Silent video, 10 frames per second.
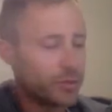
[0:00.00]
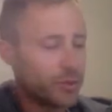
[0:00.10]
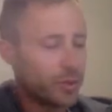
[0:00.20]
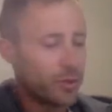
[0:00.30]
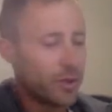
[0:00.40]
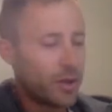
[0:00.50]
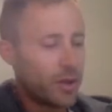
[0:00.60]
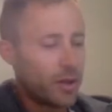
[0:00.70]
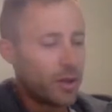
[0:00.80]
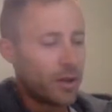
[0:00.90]
So
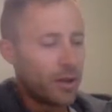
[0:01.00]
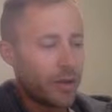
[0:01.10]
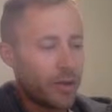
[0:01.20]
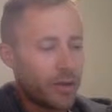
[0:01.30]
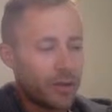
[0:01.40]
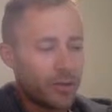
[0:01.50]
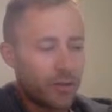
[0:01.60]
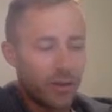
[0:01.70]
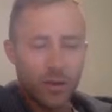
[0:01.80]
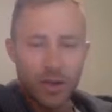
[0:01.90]
I think it's
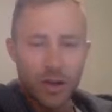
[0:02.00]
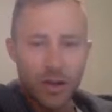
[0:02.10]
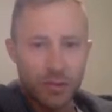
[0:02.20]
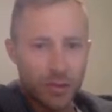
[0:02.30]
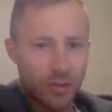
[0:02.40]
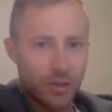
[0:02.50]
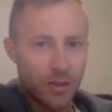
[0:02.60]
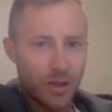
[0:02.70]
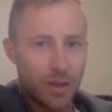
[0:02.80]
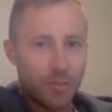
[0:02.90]
fairly obvious
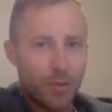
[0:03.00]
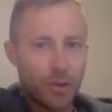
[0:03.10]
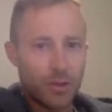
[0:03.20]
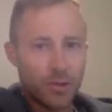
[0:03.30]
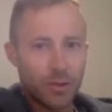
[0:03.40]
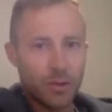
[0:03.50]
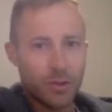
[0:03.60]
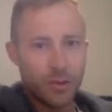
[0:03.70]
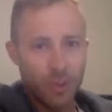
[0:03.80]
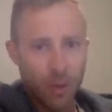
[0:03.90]
that M1 is going
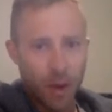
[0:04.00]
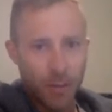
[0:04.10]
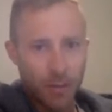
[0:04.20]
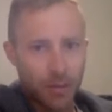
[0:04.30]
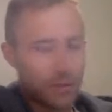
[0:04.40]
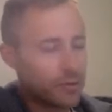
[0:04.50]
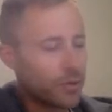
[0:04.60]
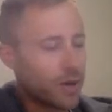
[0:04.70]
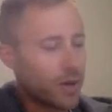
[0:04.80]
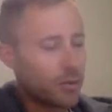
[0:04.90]
to drop, and
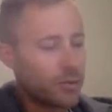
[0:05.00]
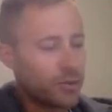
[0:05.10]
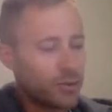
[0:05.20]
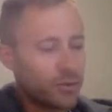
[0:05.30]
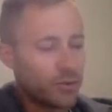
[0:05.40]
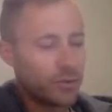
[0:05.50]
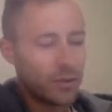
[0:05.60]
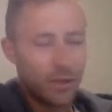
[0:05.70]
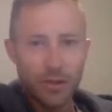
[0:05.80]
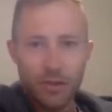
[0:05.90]
so I will choose
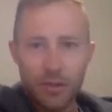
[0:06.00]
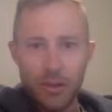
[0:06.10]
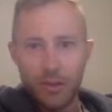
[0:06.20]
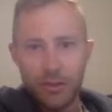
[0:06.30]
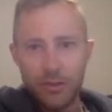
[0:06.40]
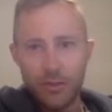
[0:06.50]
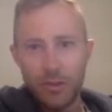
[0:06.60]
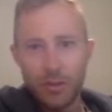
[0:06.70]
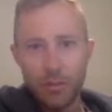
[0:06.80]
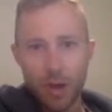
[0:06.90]
this to
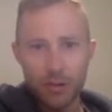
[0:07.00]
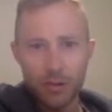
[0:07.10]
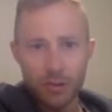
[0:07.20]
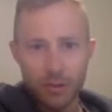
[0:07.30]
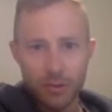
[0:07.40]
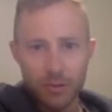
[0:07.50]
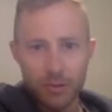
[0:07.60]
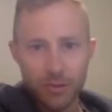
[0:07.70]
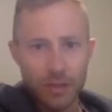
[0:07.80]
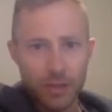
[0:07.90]
be the positive
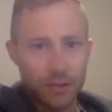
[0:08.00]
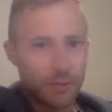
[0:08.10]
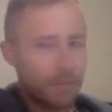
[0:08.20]
sense.